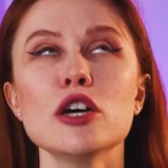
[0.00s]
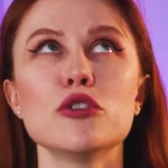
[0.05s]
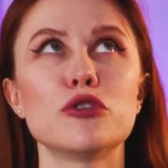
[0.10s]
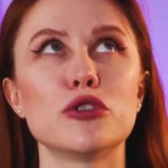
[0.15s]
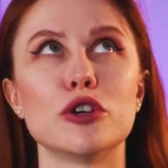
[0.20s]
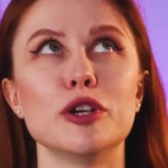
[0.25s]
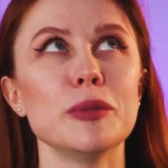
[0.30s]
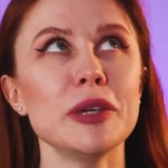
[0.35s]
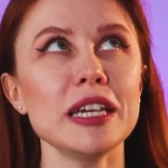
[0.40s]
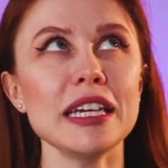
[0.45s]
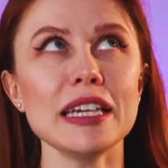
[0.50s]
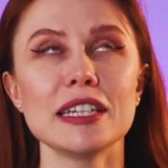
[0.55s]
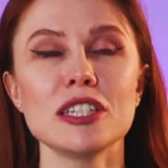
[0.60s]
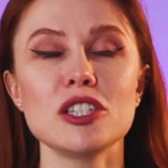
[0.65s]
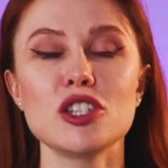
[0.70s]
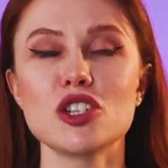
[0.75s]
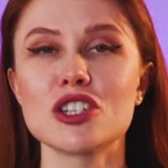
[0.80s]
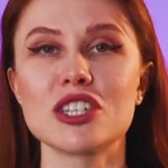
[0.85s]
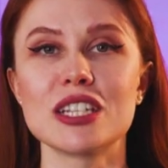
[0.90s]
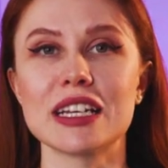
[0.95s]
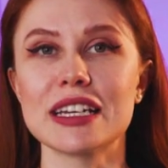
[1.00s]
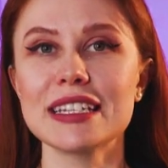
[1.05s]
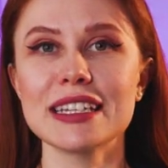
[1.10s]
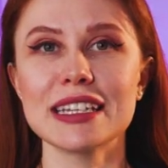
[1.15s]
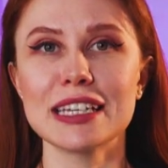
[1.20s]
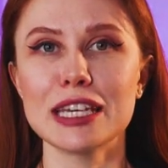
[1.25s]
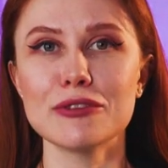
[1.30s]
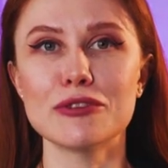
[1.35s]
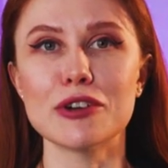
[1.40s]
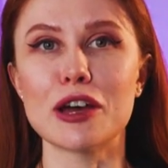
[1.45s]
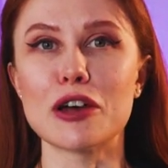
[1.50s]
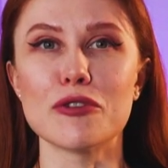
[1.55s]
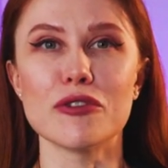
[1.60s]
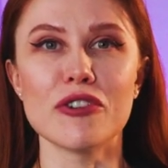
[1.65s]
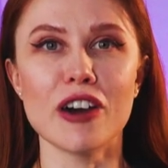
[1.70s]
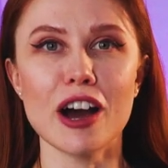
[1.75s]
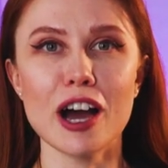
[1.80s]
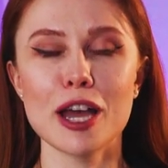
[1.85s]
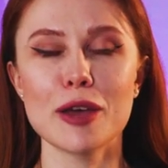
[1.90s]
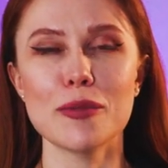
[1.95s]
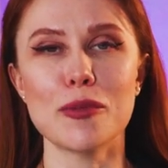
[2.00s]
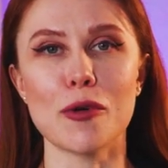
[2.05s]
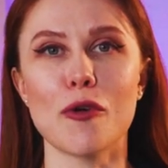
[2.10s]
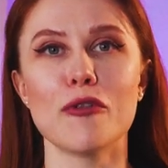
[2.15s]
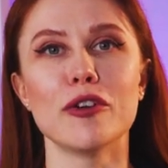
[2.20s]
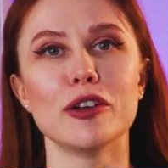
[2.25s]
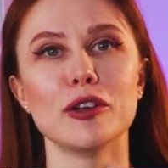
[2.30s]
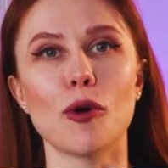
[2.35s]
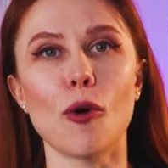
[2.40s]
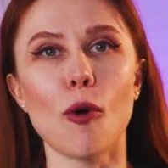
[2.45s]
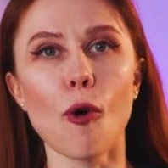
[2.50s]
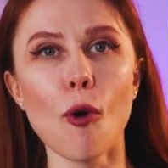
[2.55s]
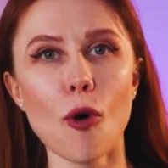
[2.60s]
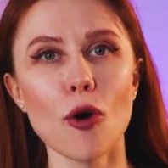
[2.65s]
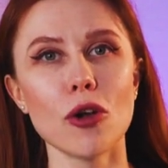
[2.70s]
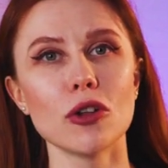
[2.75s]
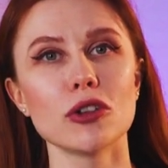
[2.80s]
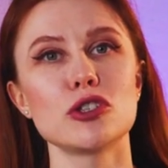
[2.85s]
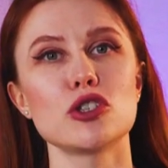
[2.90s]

For me, it just doesn't give a vibe of an all